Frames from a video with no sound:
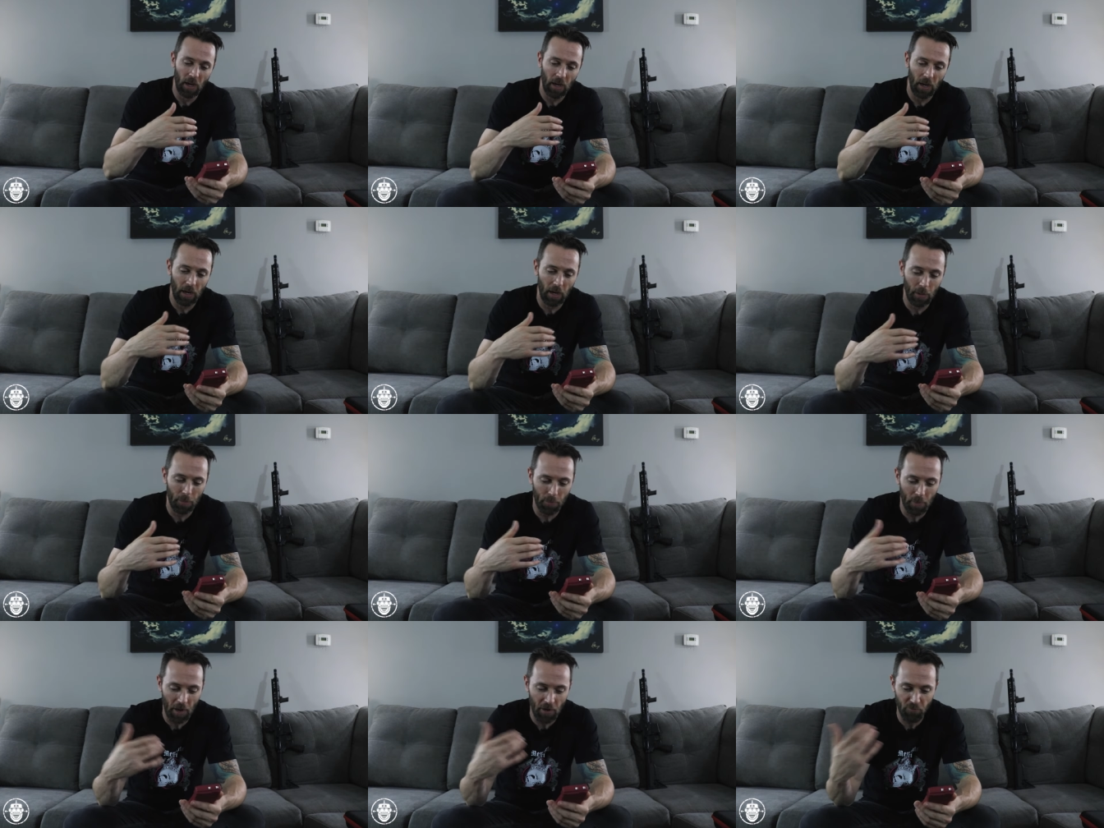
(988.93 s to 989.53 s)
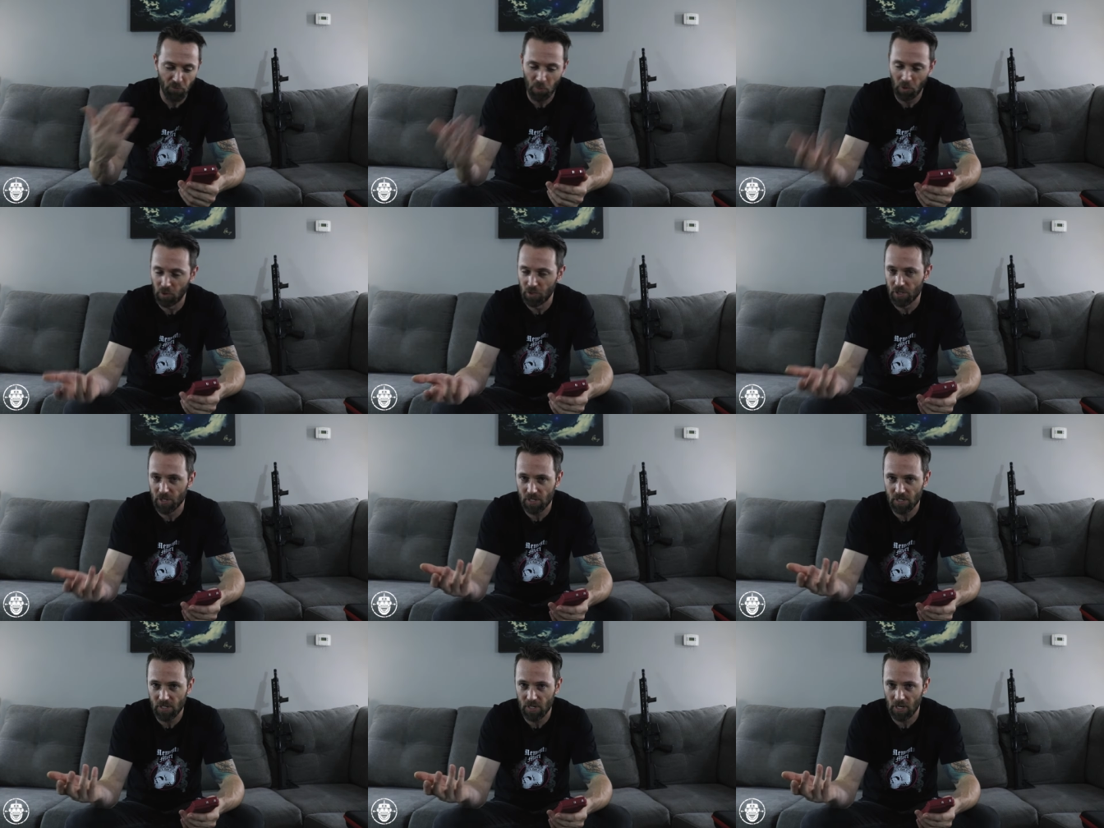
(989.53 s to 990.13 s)
Um, I've
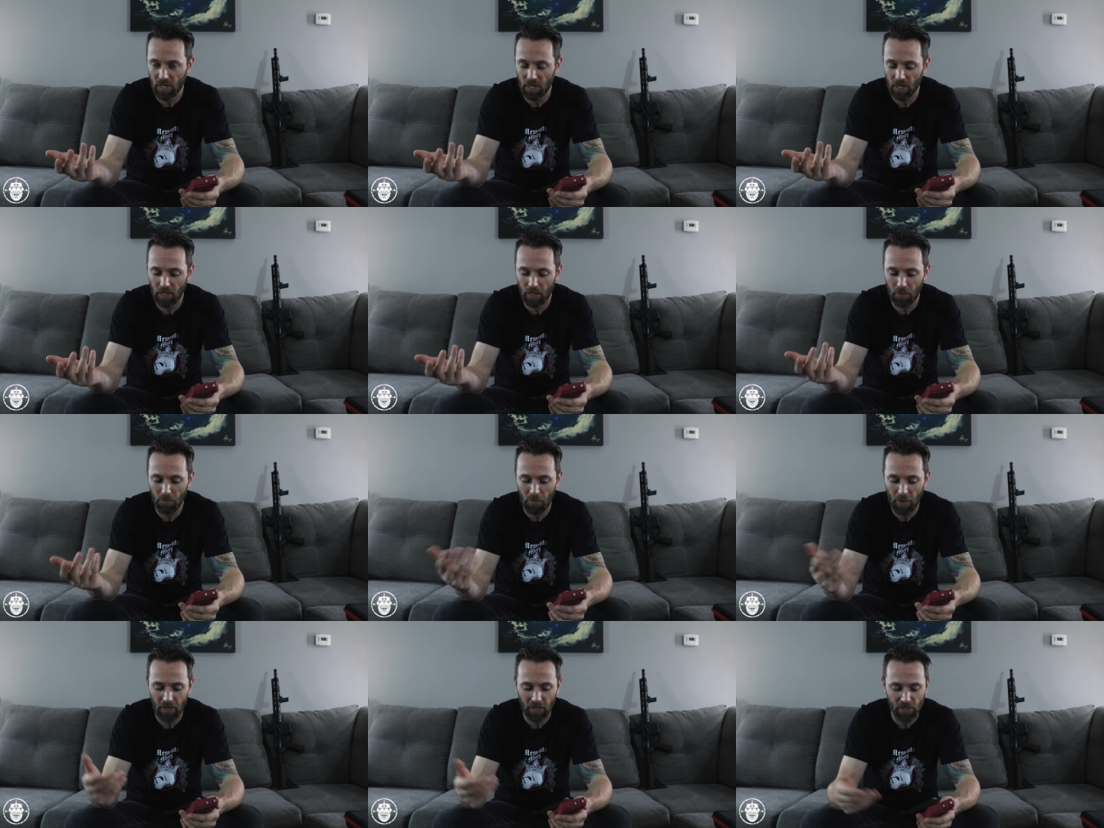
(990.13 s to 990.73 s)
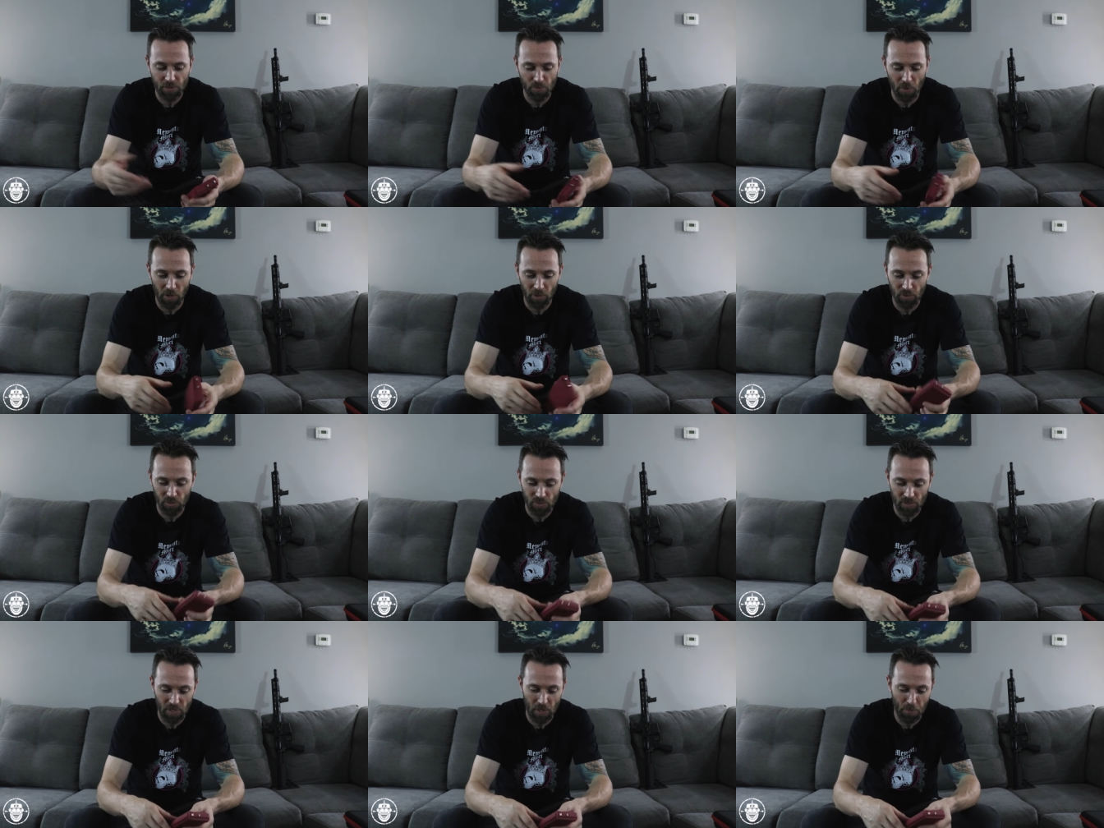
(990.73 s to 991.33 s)
purchased uh, Mantis
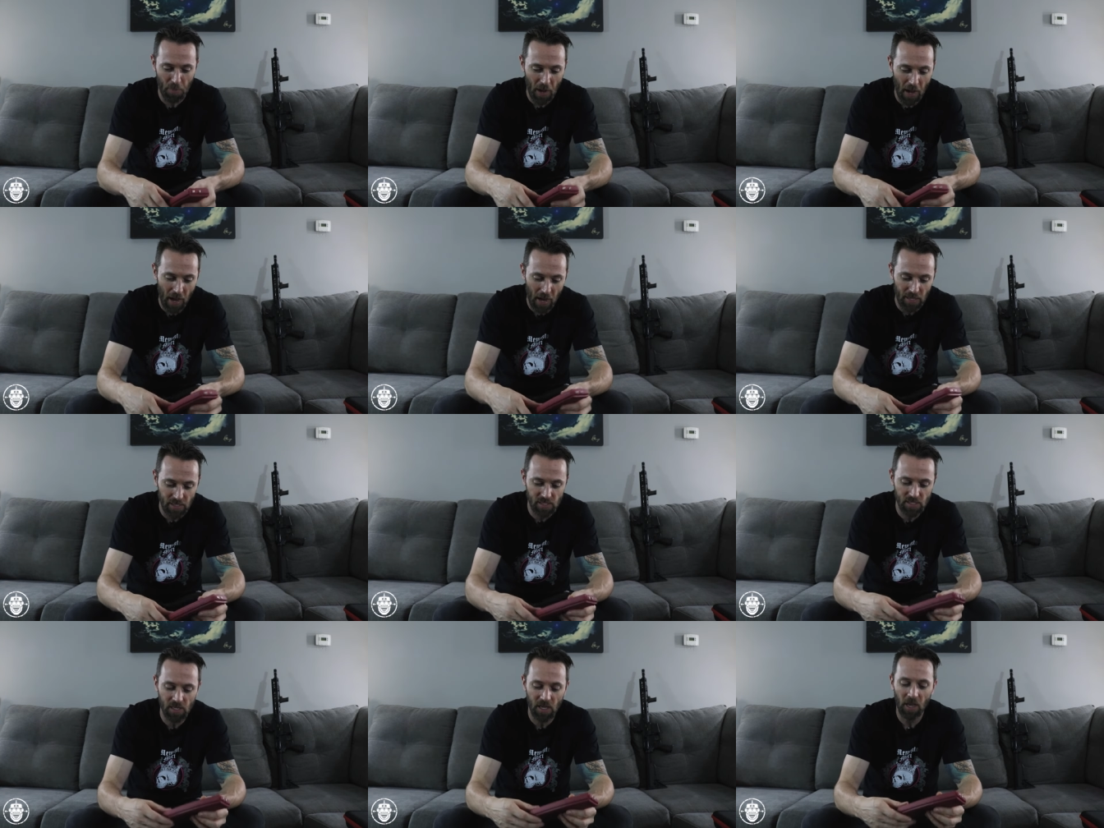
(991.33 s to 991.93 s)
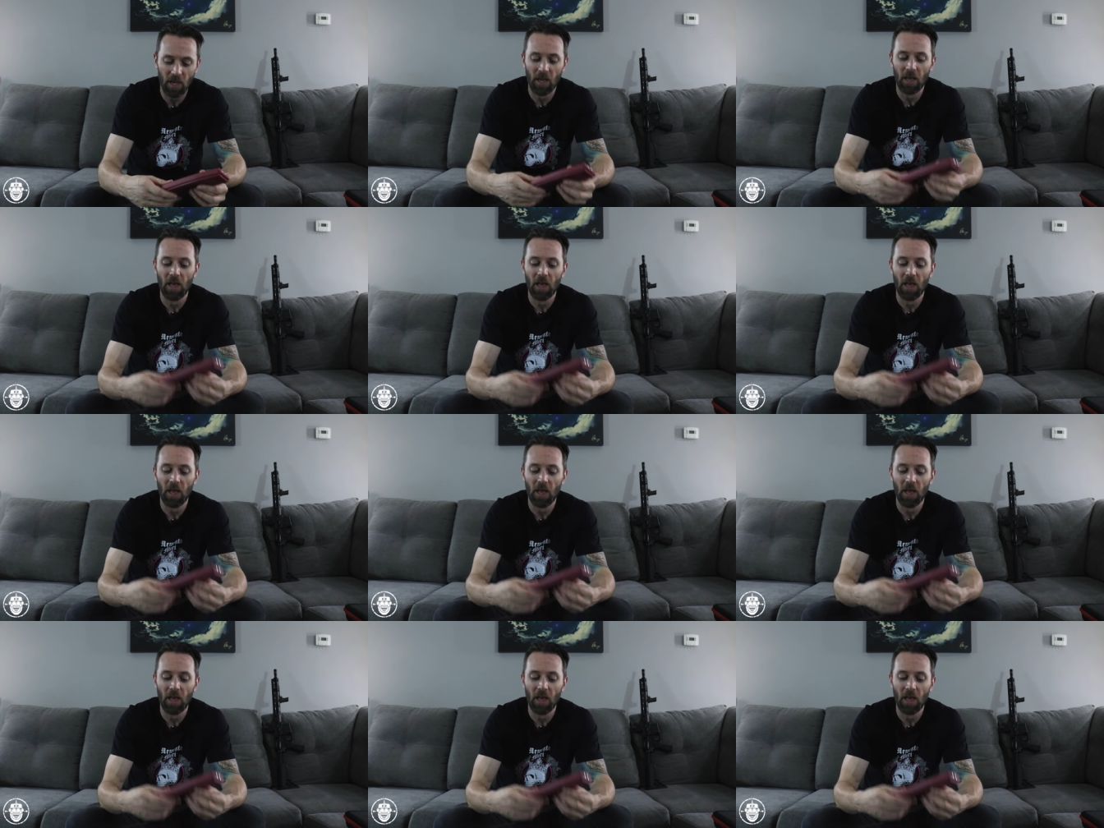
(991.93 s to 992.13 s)
modules in the past.